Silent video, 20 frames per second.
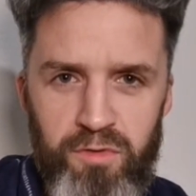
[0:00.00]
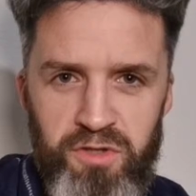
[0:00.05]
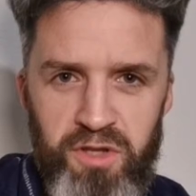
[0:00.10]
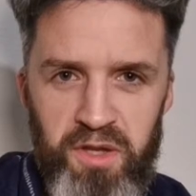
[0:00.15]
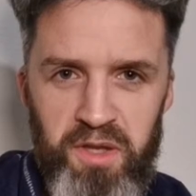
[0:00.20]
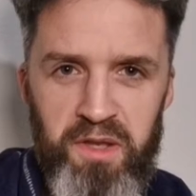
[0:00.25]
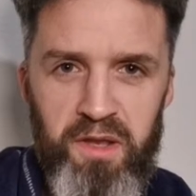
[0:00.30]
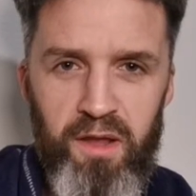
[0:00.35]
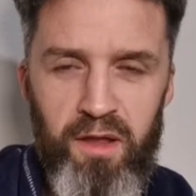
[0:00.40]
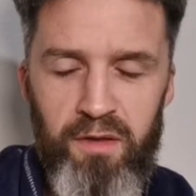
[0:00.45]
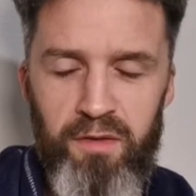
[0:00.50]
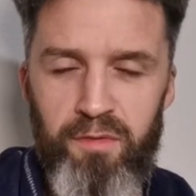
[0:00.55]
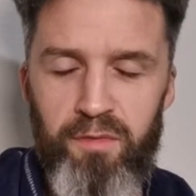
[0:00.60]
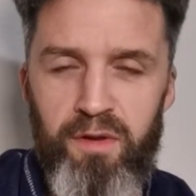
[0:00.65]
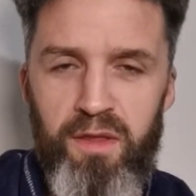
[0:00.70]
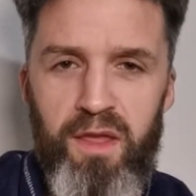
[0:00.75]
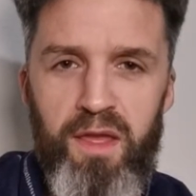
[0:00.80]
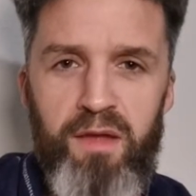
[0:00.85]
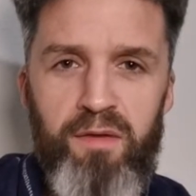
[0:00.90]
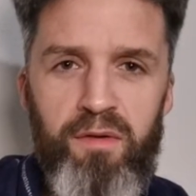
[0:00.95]
just
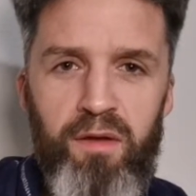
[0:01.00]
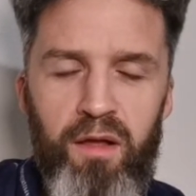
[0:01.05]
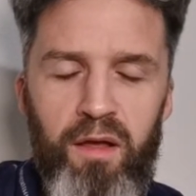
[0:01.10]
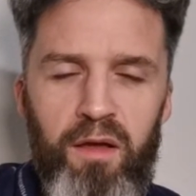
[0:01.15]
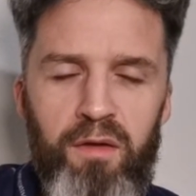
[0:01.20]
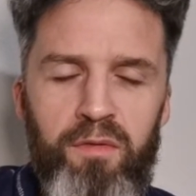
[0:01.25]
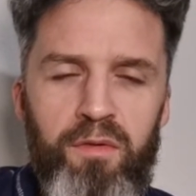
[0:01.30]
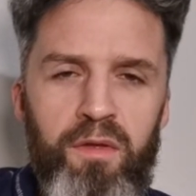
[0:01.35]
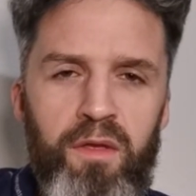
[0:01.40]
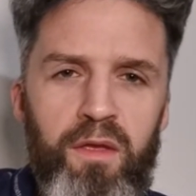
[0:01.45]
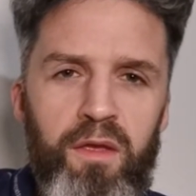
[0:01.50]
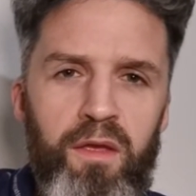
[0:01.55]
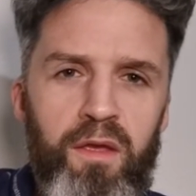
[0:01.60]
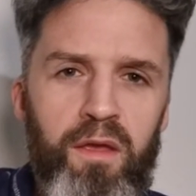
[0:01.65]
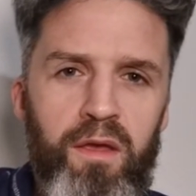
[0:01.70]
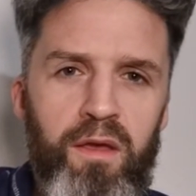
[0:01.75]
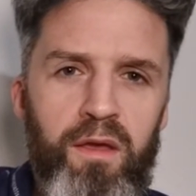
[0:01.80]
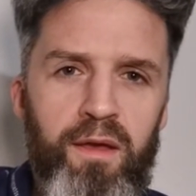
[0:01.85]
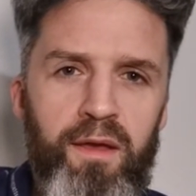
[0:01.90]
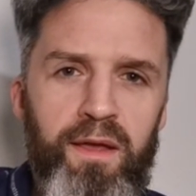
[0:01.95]
under a year ago
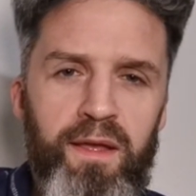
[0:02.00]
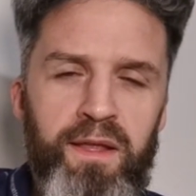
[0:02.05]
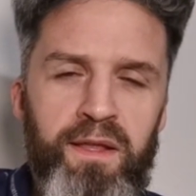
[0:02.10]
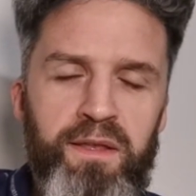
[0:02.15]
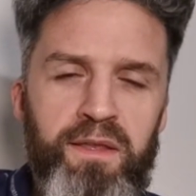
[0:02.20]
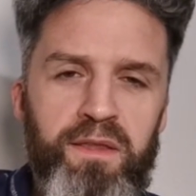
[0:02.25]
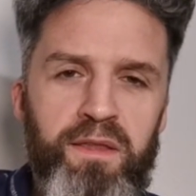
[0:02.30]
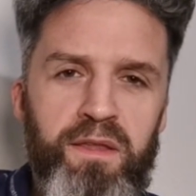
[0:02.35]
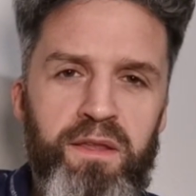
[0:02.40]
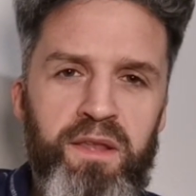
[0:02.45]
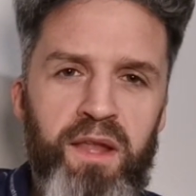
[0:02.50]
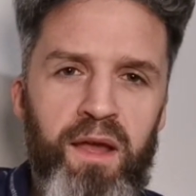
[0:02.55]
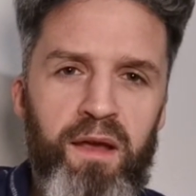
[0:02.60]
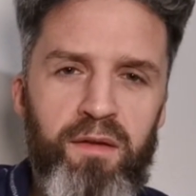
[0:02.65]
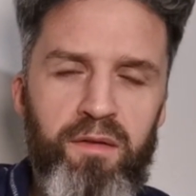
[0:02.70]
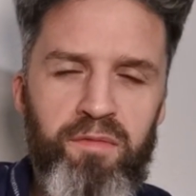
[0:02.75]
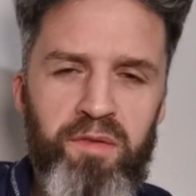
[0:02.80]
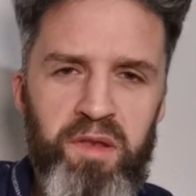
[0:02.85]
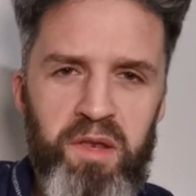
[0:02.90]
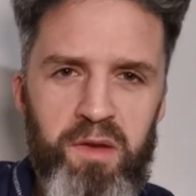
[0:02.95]
in the
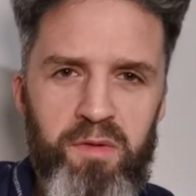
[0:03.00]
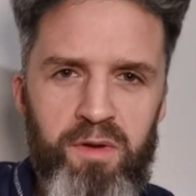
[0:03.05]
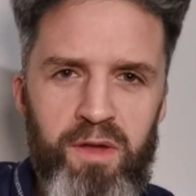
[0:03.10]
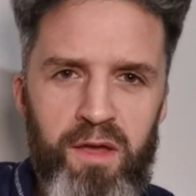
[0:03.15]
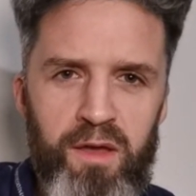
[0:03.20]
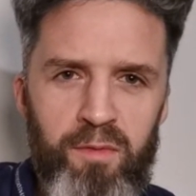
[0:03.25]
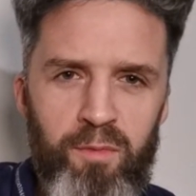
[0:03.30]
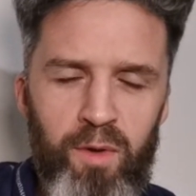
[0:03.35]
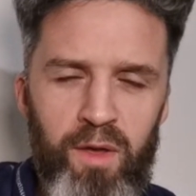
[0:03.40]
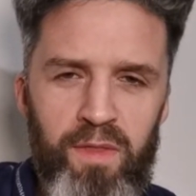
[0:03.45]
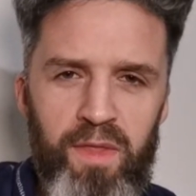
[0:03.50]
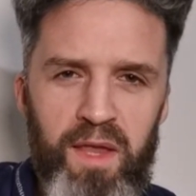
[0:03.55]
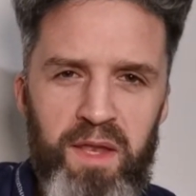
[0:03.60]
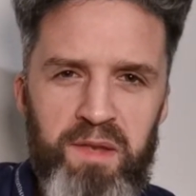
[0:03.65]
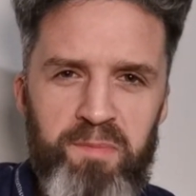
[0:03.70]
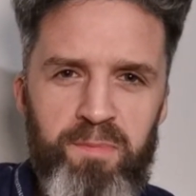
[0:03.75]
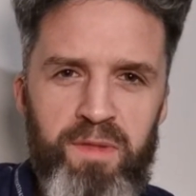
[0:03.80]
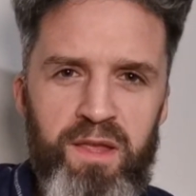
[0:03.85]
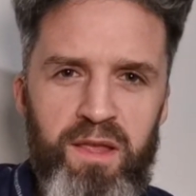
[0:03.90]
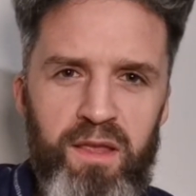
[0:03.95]
town of Syria, where they
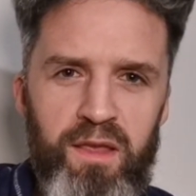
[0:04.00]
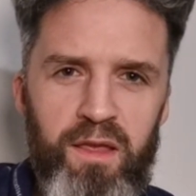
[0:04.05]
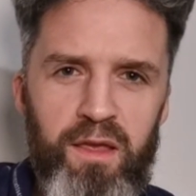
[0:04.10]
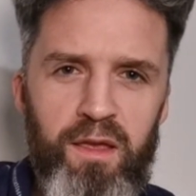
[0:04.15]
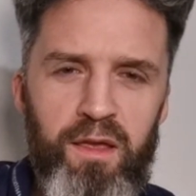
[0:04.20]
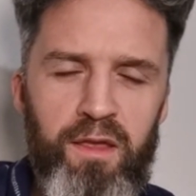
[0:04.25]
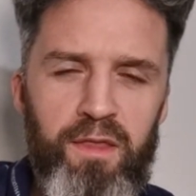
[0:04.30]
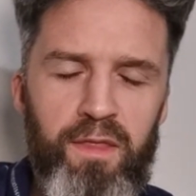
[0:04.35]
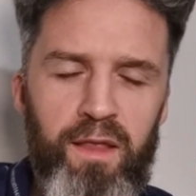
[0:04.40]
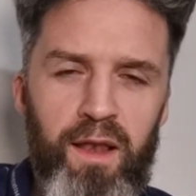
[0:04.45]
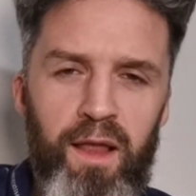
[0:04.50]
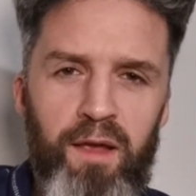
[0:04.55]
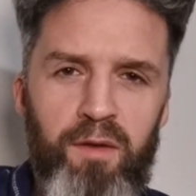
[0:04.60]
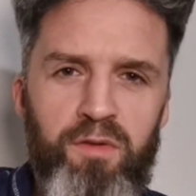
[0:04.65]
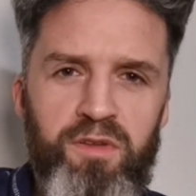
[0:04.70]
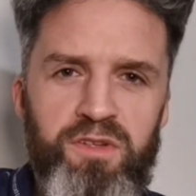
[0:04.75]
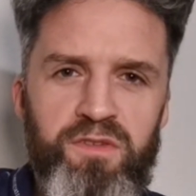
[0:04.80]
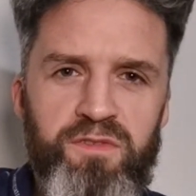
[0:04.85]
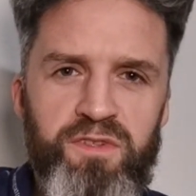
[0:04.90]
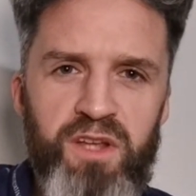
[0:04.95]
speak the
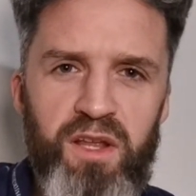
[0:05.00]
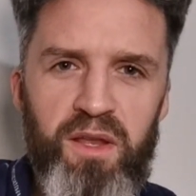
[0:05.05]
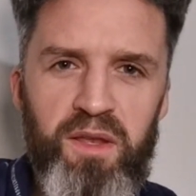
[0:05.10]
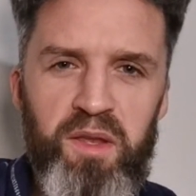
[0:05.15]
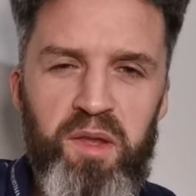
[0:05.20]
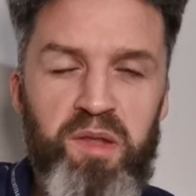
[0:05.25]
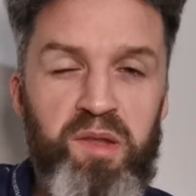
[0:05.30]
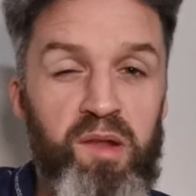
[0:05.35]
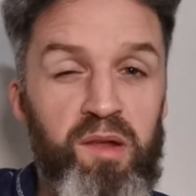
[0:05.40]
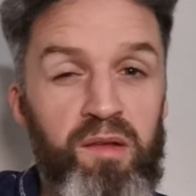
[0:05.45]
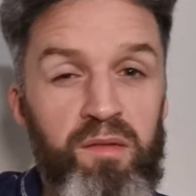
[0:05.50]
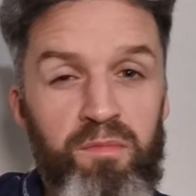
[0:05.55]
language of Jesus.